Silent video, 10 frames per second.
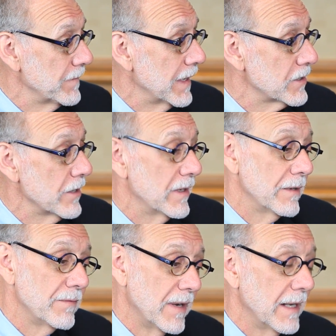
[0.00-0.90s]
And so they
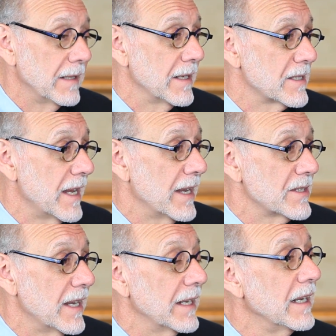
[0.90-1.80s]
defined this
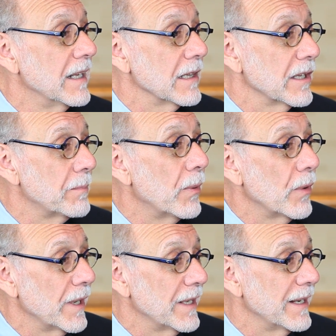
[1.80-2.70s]
as a
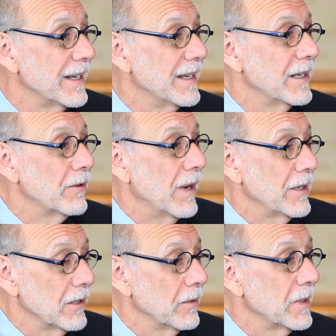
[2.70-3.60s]
lipoid
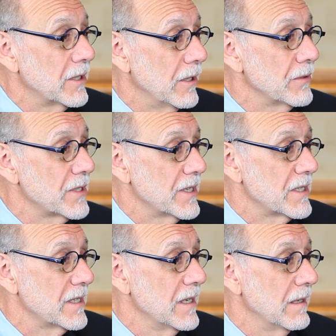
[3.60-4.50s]

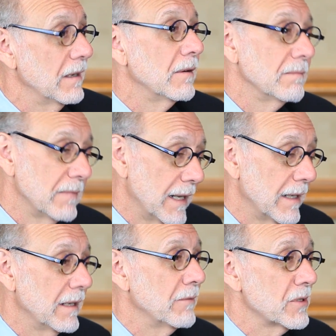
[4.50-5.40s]
granulomatosis,
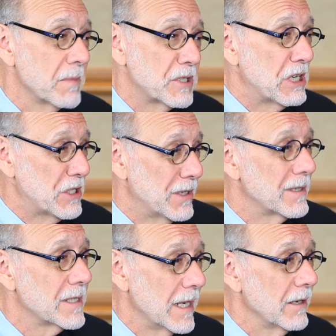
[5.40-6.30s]
and it was much easier
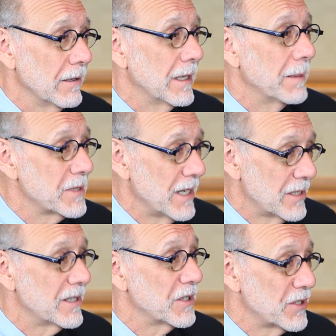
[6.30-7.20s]
to say Erdheim
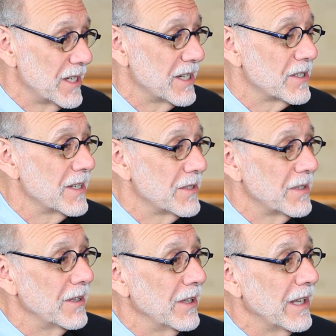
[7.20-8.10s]
Chester disease as
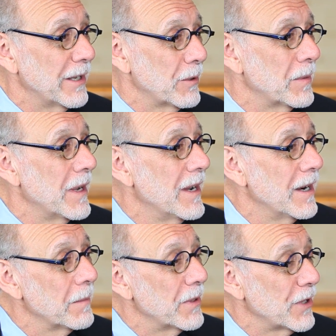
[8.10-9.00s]
later
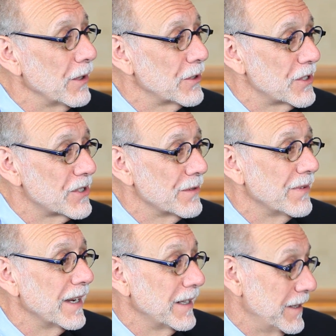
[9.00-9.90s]
uh, pathologists
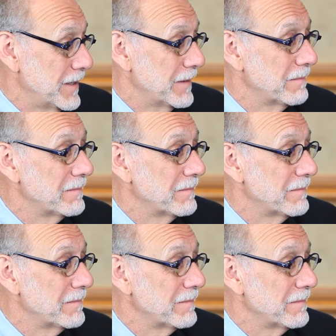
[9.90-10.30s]
defined it.